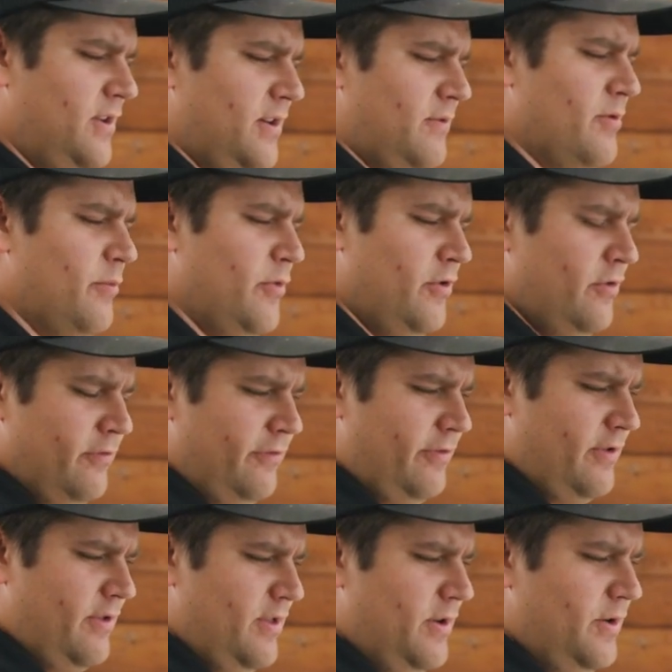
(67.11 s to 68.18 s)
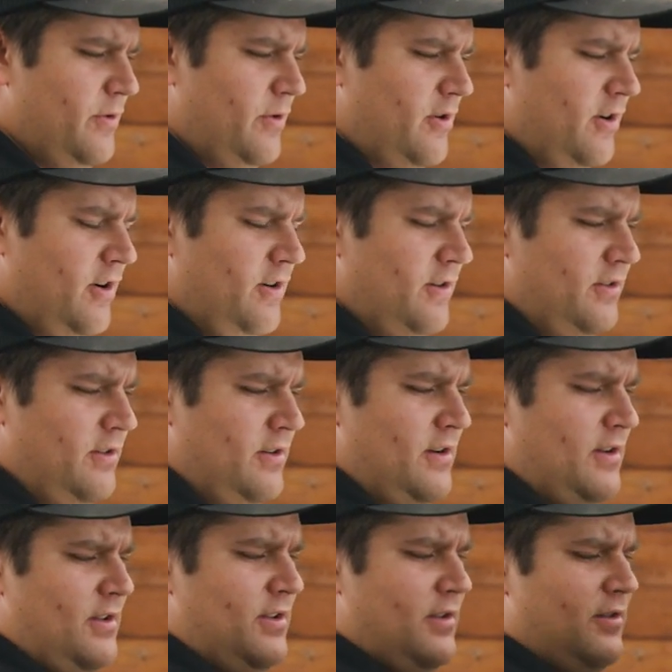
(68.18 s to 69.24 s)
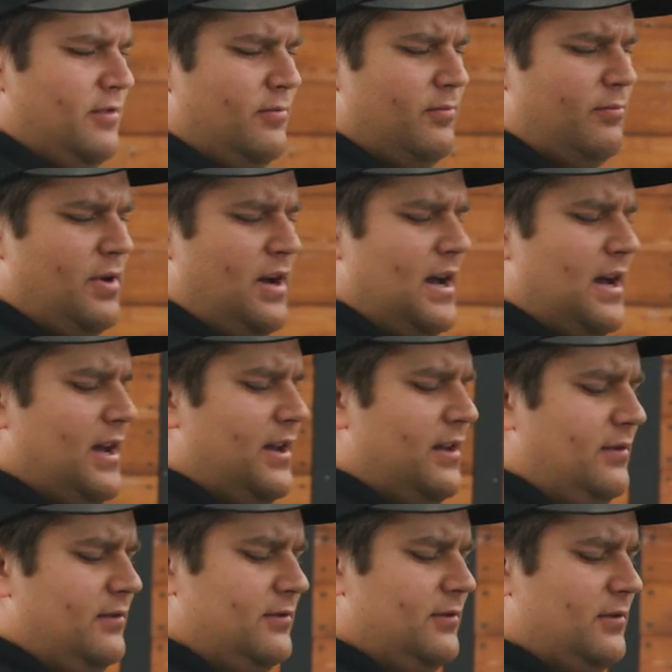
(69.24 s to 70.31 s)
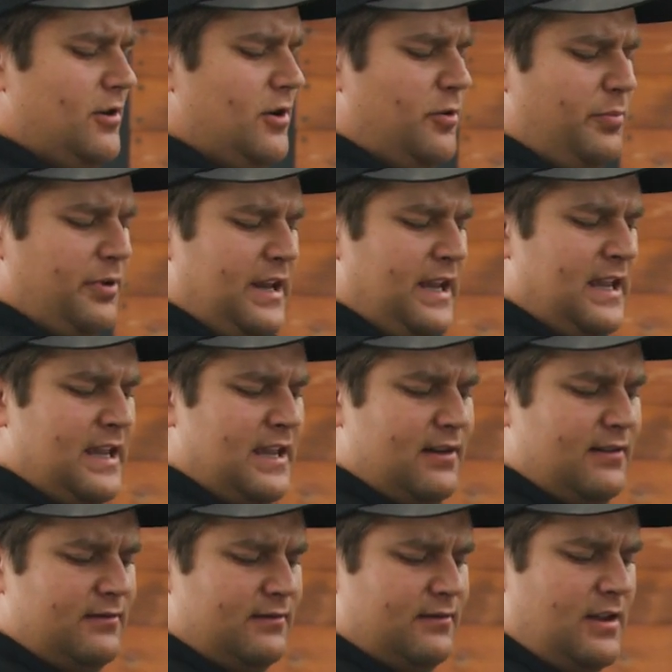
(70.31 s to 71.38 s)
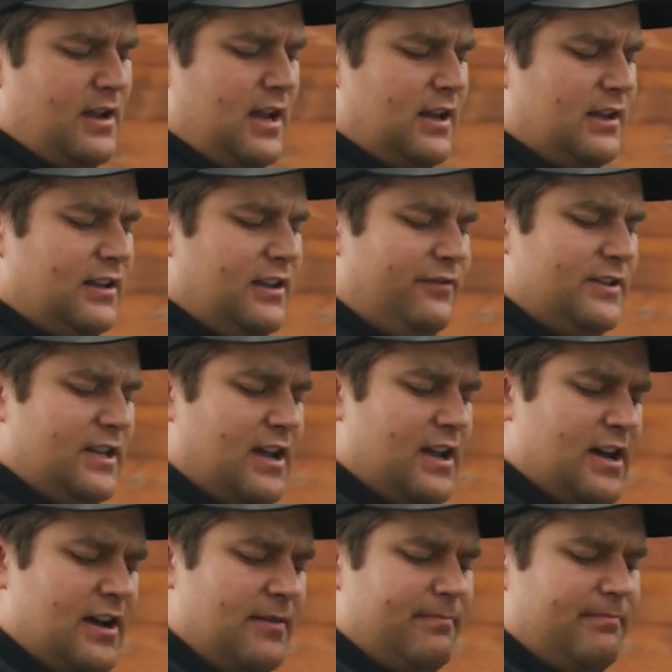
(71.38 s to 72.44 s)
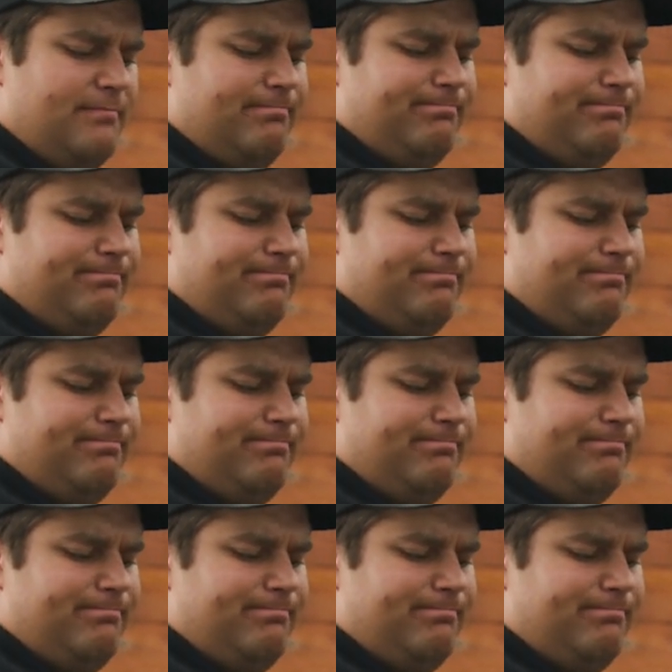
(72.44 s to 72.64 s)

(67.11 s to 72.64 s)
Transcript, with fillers: you can remove the door by opening it and lifting up.